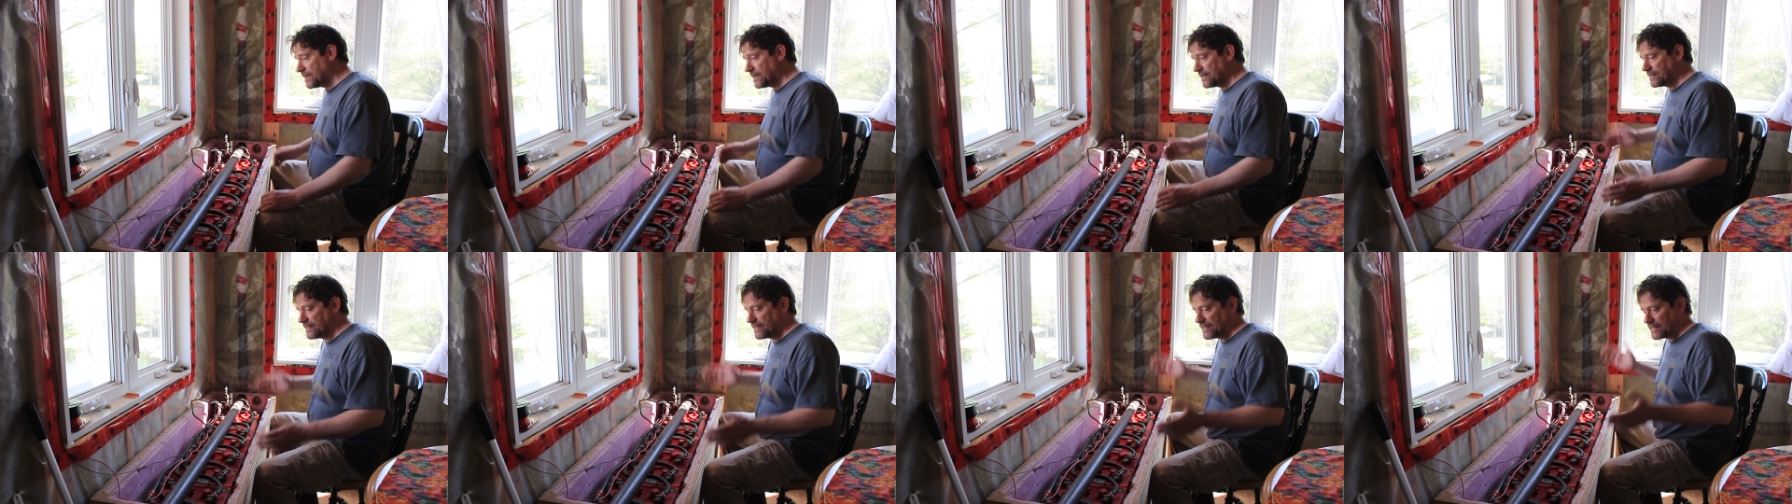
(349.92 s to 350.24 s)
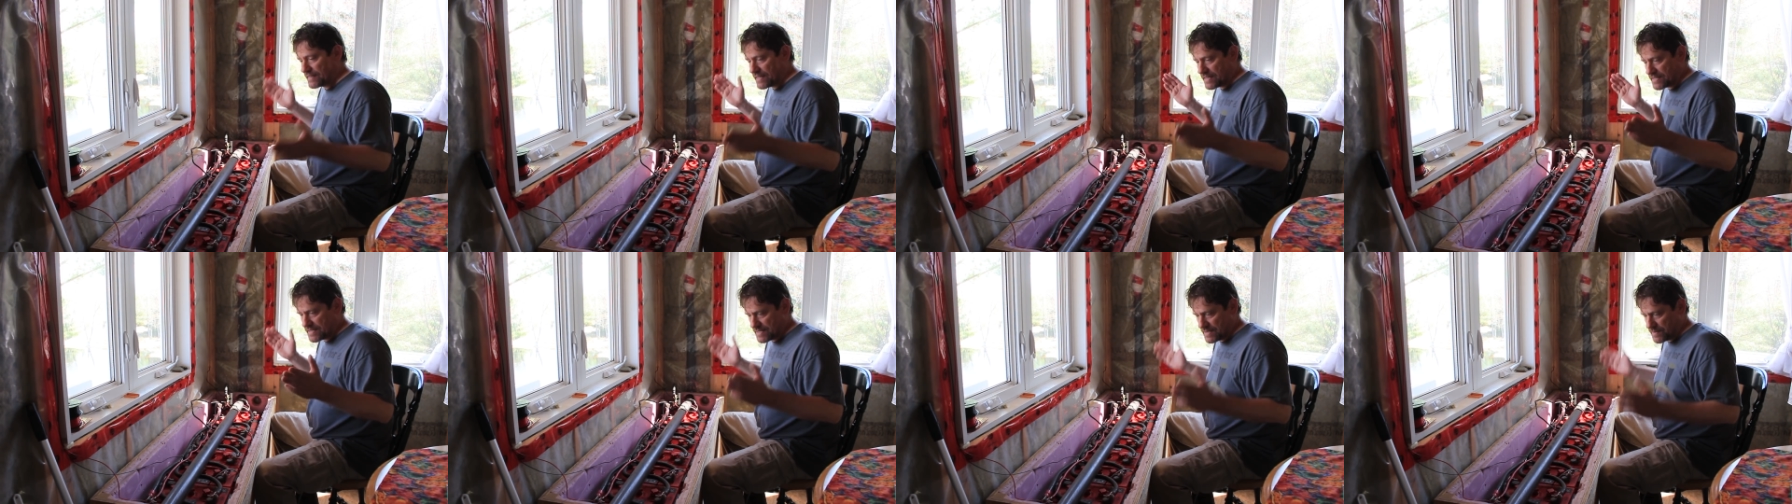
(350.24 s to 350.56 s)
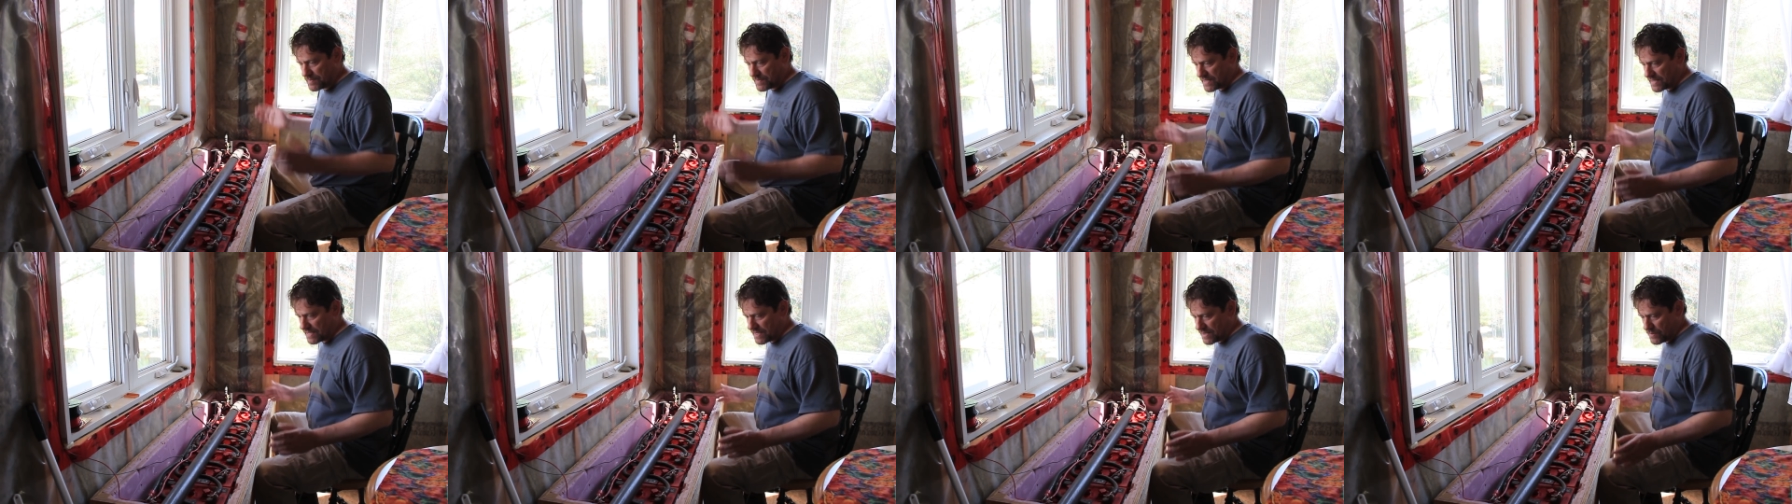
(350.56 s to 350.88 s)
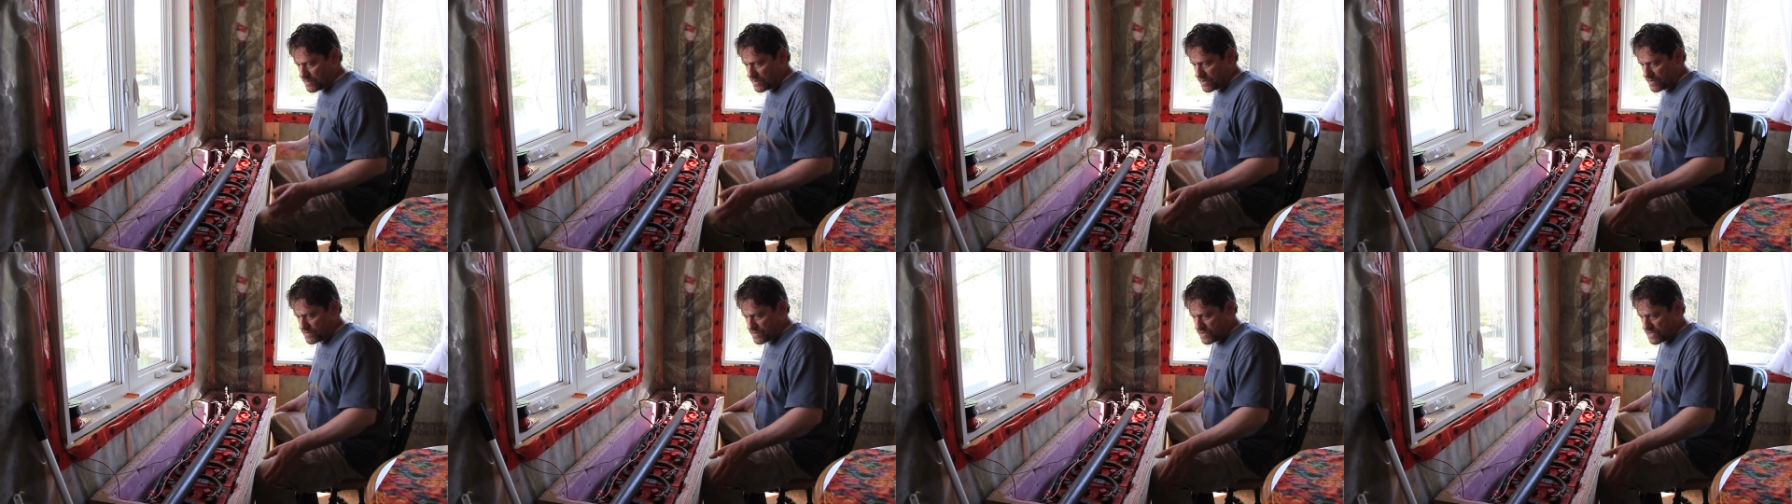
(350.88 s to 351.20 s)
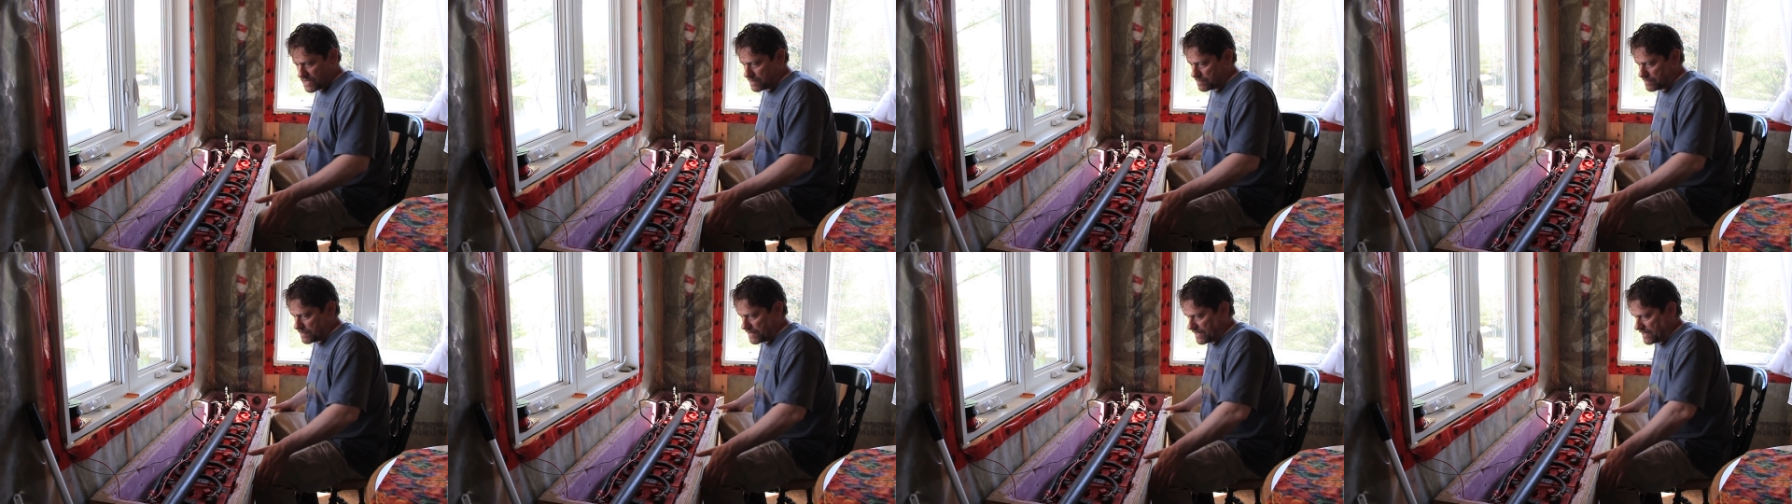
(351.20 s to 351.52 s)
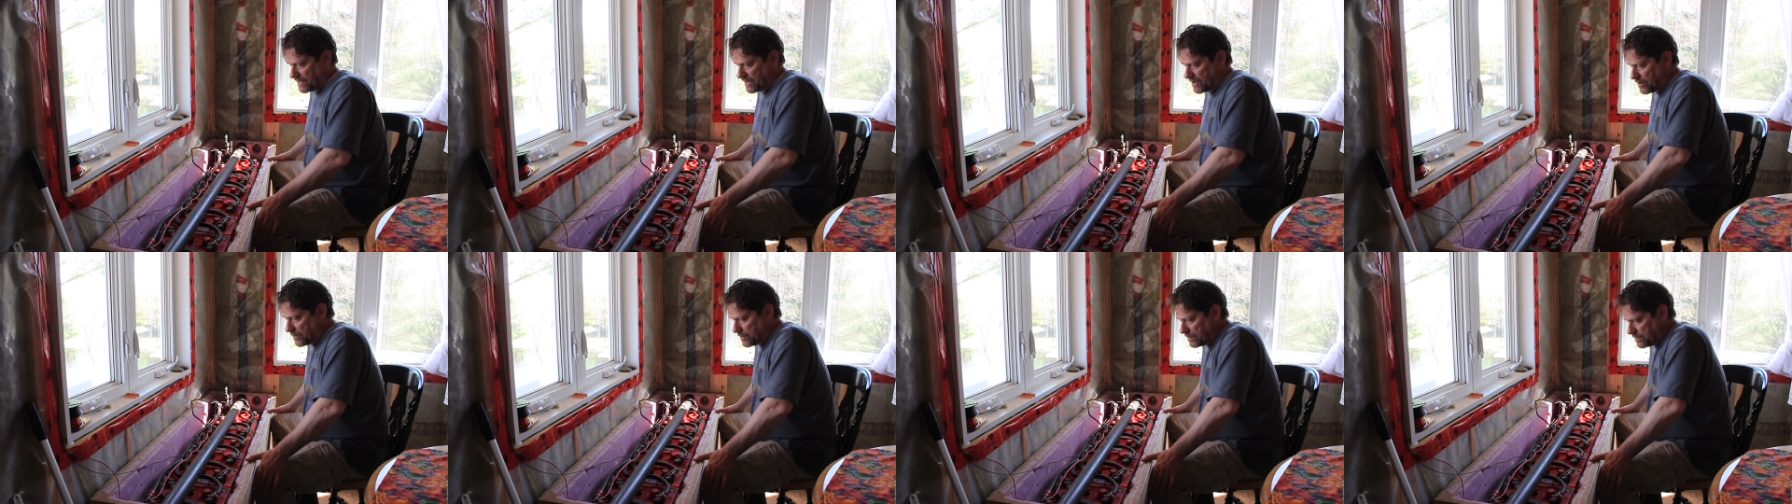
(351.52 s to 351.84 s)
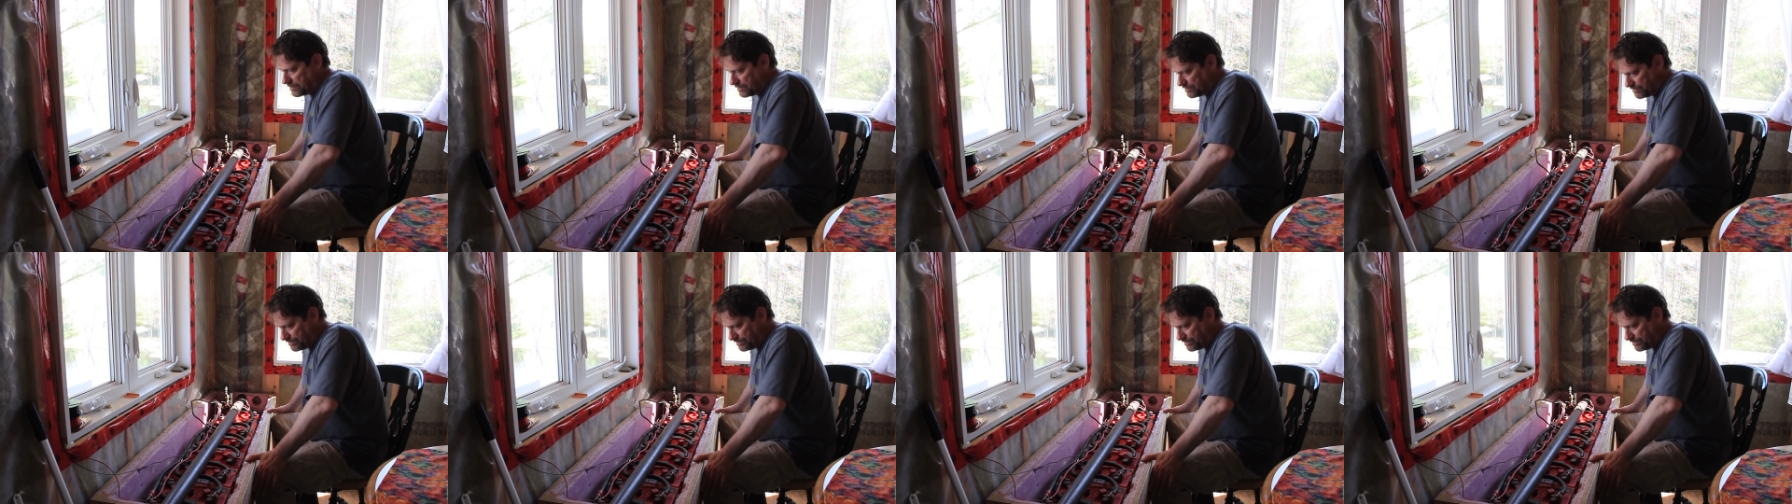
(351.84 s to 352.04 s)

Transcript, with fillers: you'd think that's something I would have checked by now.